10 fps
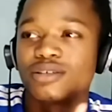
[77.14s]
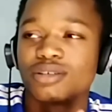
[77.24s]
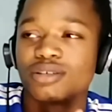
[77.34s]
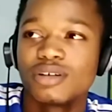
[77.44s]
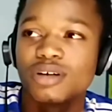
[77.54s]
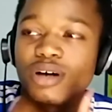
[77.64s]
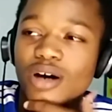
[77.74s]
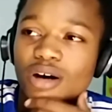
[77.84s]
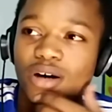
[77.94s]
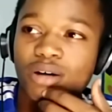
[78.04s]
edge,
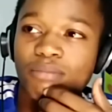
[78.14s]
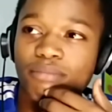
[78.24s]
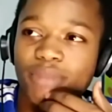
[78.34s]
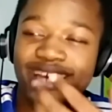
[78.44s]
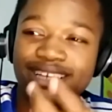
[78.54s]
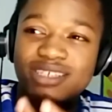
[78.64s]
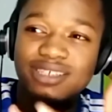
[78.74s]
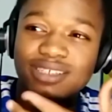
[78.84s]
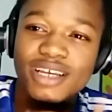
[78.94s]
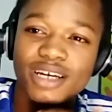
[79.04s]
that
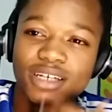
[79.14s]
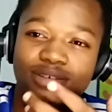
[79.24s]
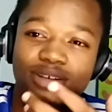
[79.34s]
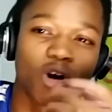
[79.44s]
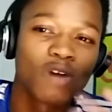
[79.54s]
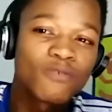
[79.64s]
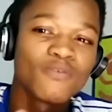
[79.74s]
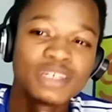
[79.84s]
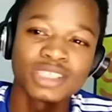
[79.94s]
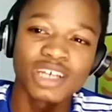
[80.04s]
confidence I've built
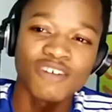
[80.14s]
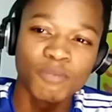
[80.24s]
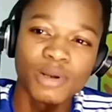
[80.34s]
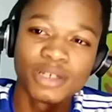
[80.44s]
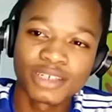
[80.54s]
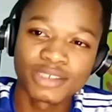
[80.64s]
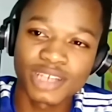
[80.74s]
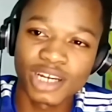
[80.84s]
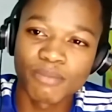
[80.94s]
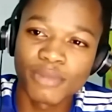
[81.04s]
inside myself, that
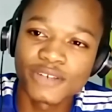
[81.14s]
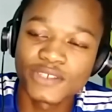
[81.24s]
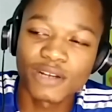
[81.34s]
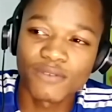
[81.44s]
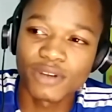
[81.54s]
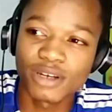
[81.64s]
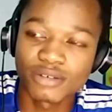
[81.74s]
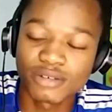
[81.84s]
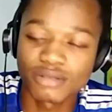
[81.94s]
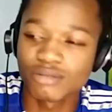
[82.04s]
no matter
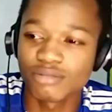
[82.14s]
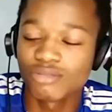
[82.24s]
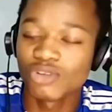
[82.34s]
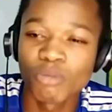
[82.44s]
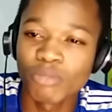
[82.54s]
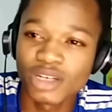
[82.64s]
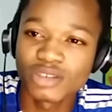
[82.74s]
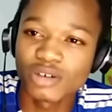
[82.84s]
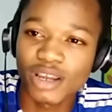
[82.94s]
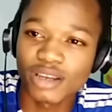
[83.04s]
like what
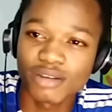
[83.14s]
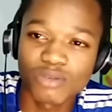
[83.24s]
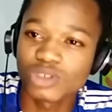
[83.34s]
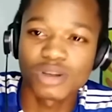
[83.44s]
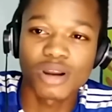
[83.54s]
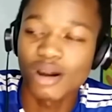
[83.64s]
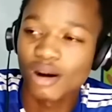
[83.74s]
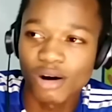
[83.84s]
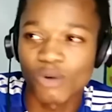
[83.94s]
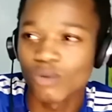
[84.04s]
color, what profession
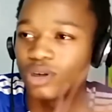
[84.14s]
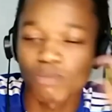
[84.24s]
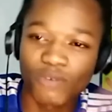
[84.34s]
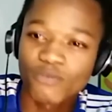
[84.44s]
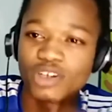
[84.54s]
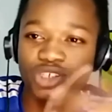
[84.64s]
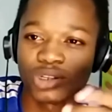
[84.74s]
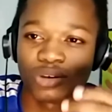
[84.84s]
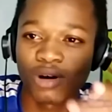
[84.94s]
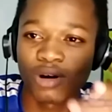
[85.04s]
you are, I
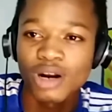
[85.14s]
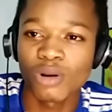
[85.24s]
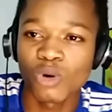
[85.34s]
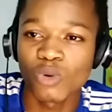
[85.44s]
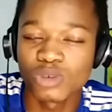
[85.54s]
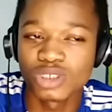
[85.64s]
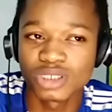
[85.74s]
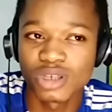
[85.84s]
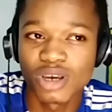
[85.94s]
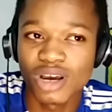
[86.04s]
won't be
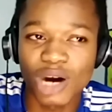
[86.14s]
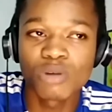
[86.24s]
nervous.